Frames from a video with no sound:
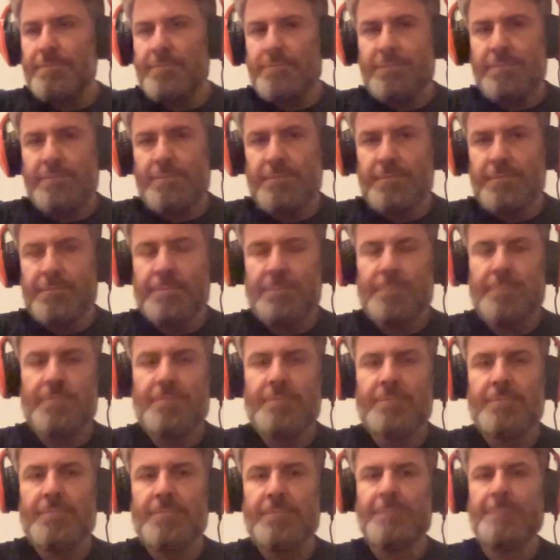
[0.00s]

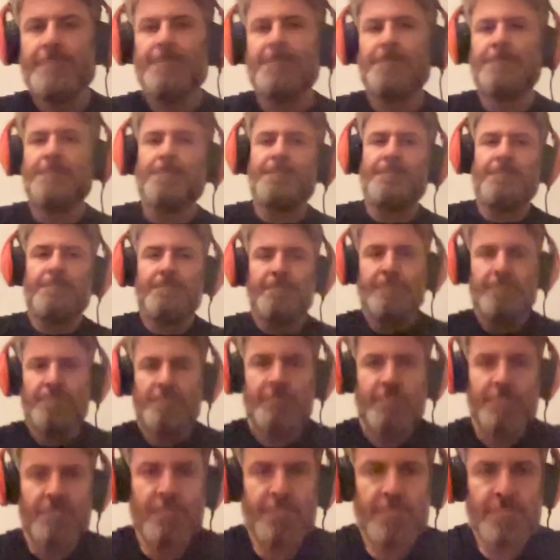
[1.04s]

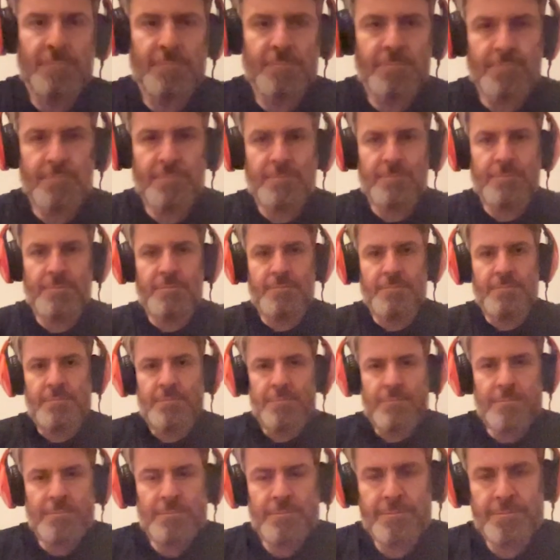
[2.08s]

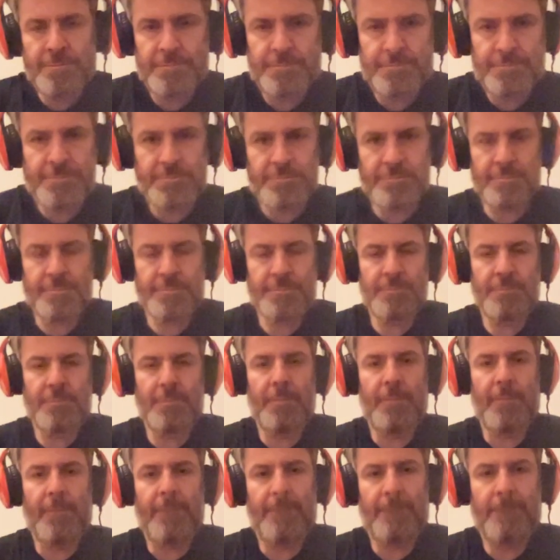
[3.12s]

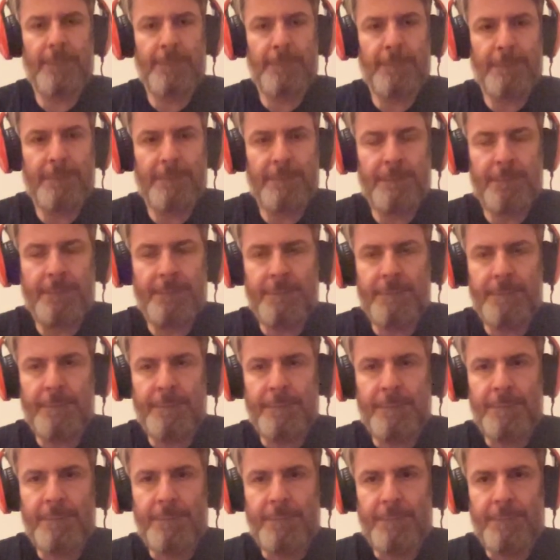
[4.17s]

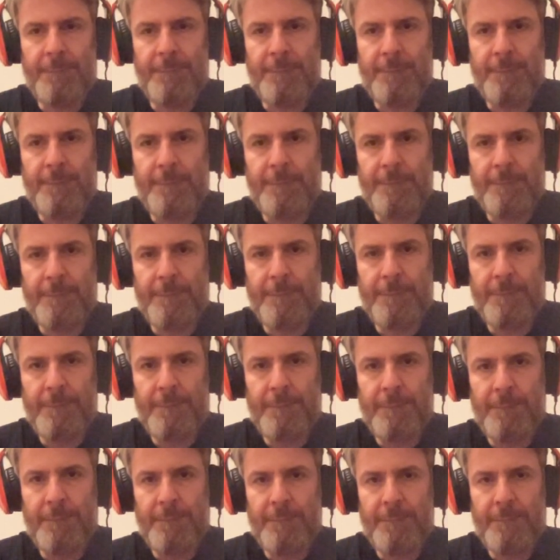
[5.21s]

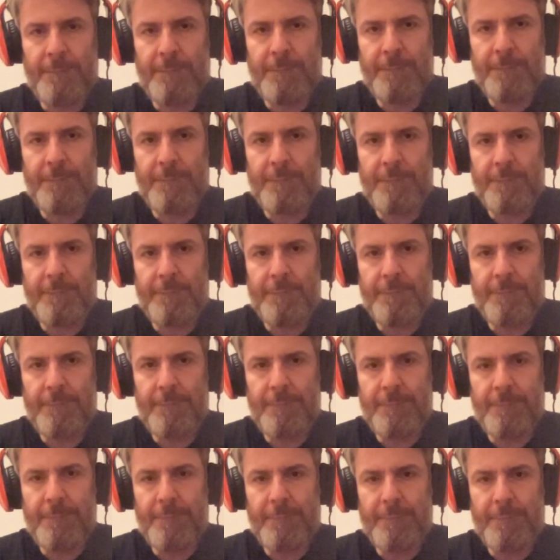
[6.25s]

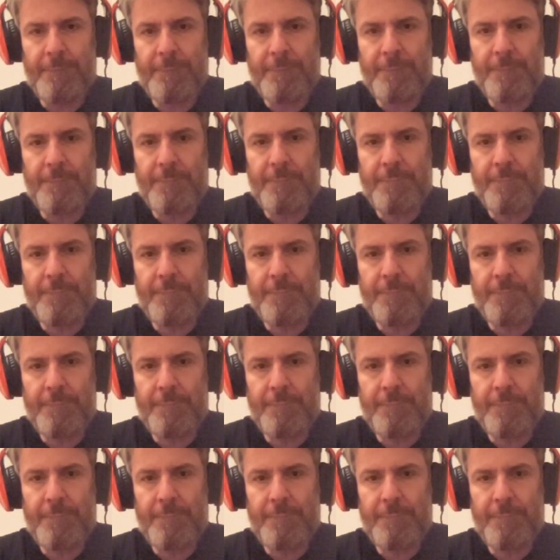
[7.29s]
No words are spoken by the person on screen.